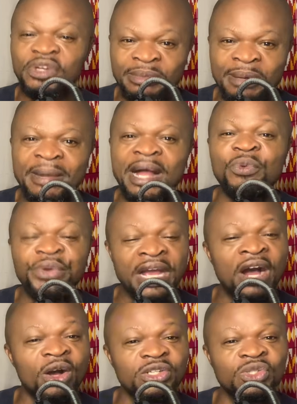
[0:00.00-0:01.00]
Remember, we
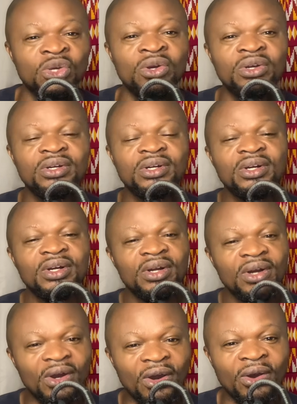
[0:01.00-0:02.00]
are also
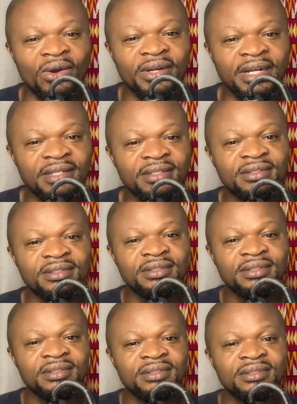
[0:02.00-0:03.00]
on
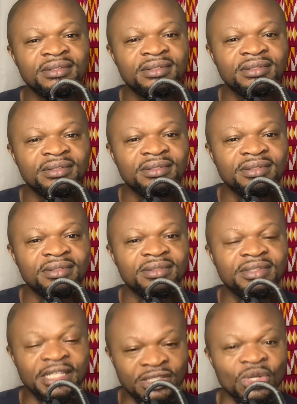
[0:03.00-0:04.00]

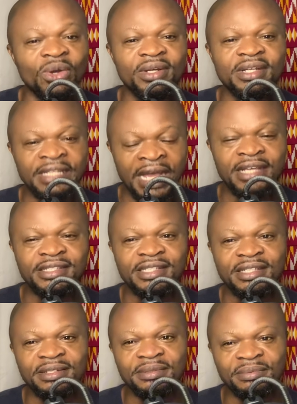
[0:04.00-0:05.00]
TikTok.
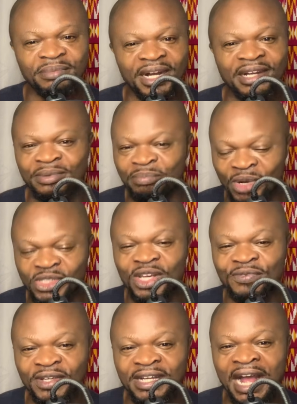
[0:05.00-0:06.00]
Yes, most
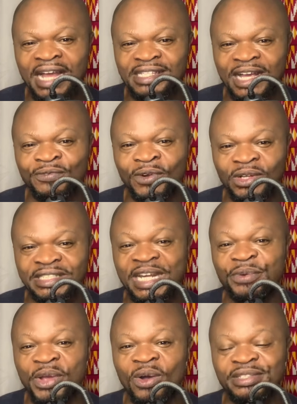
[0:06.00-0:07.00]
of you guys have forgotten that
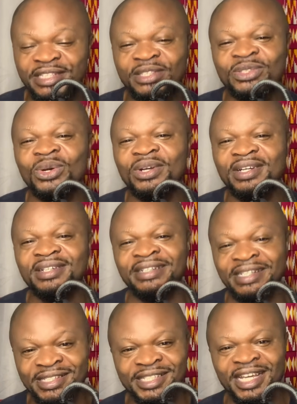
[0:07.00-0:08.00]
we are on TikTok.
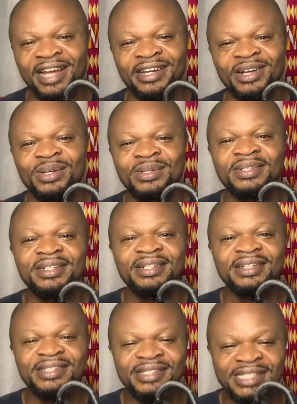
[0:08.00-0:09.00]
This channel,
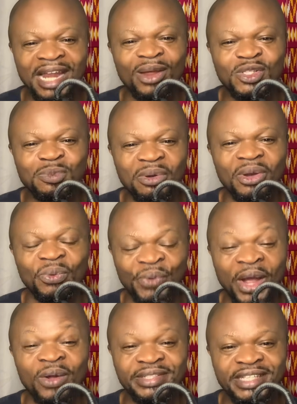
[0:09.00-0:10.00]
Salon's Blog, we
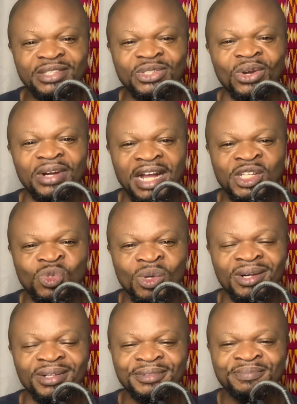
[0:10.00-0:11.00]
are on TikTok as
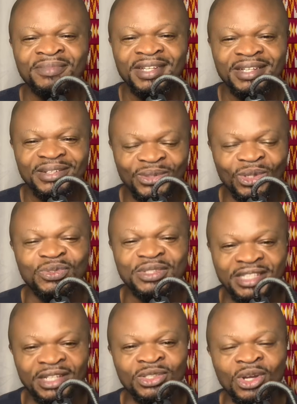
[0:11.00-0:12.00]
well. Go to
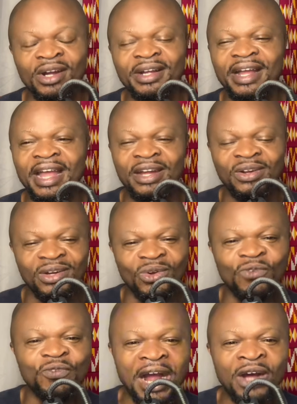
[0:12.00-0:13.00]
TikTok and
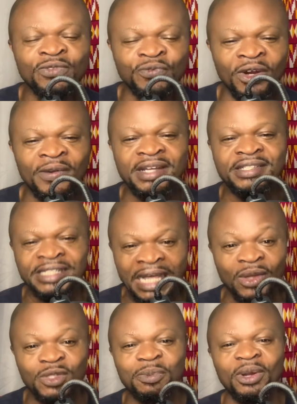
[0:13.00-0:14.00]
look out for us.
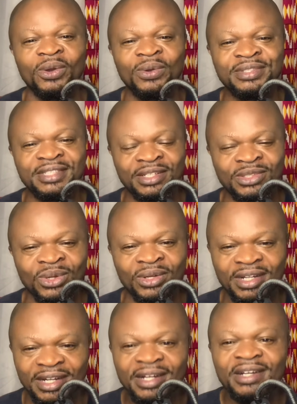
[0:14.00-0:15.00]
Salon's Blog on TikTok.
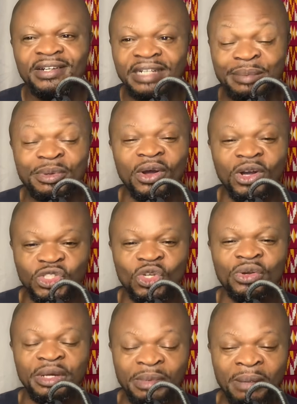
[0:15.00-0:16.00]
Also,
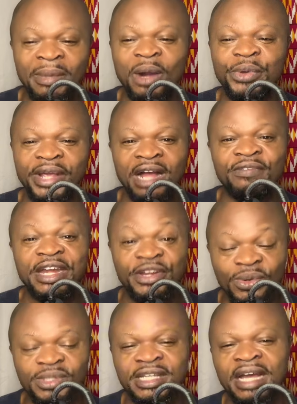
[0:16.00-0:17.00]
remember we have a
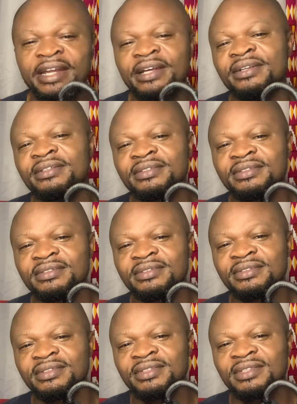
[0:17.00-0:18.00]
new channel
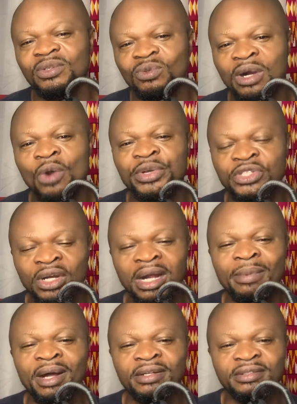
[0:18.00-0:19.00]
where we talk
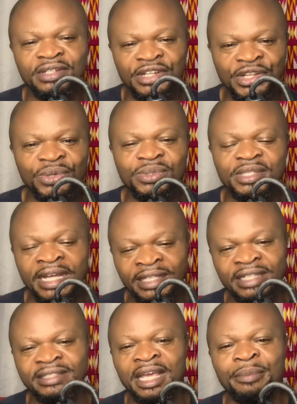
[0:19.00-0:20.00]
about news,
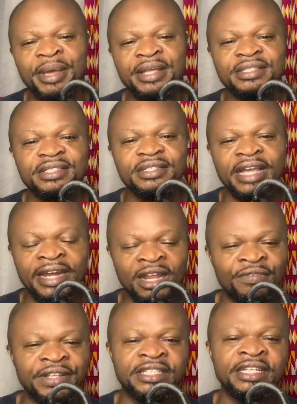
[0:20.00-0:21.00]
entertainment, and
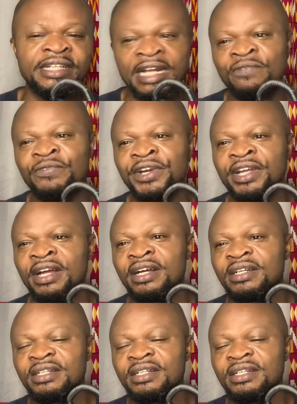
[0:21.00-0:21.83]
everything in Africa.